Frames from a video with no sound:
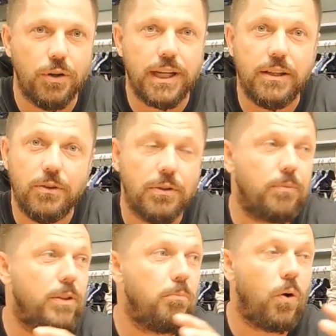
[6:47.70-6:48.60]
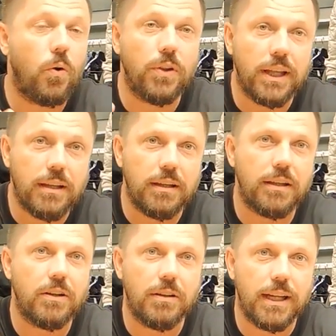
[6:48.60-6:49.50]
Or you can do it with molding,
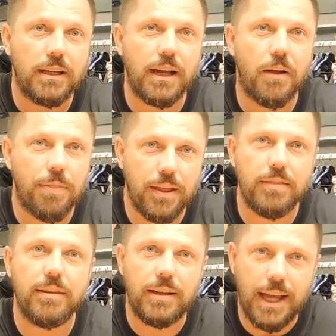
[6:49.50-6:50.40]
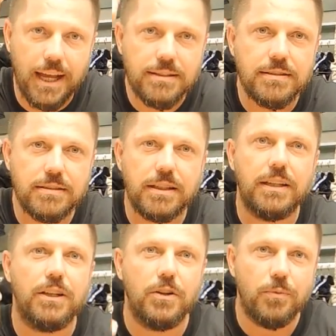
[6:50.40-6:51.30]
you know, like authentic hats
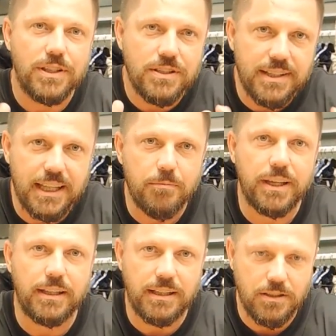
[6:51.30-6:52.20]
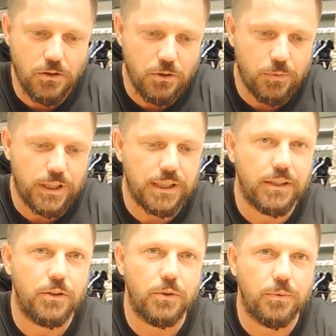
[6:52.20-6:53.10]
with steaming. That's also what you
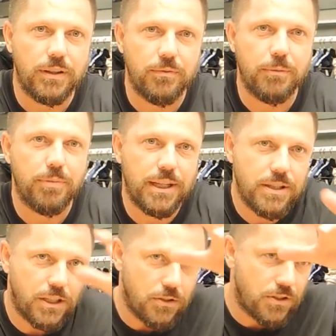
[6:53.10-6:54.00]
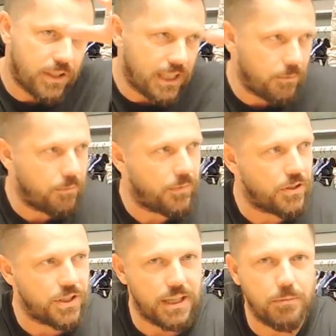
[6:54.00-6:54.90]
can do with pants, that you steam the
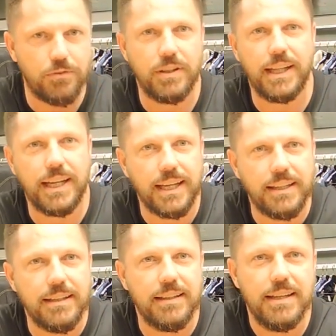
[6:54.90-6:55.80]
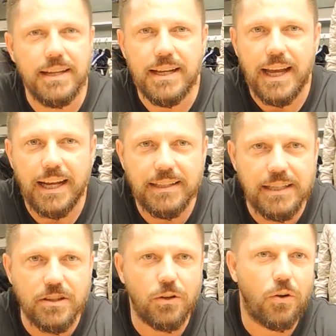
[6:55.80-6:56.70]
shape of the leg in it. And
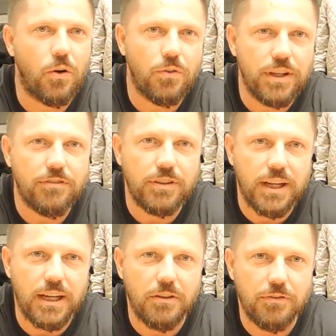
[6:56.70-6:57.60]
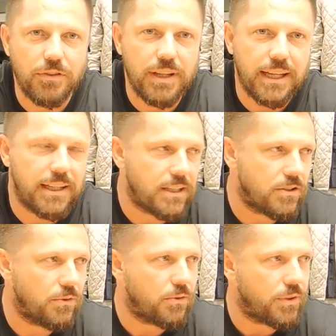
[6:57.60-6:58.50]
these are all different kind of techniques
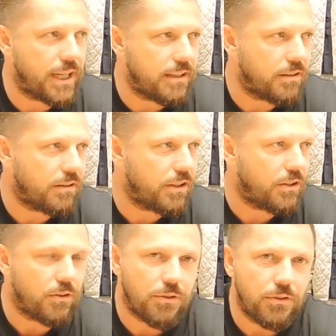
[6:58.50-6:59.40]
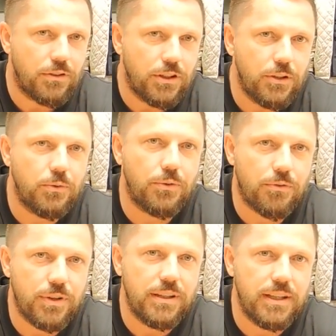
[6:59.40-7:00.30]
to create, you know, new
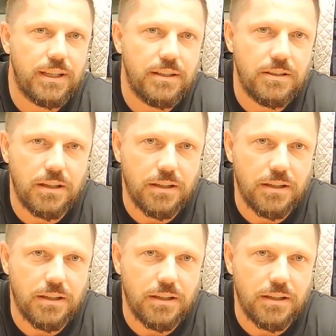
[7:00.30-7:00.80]
3D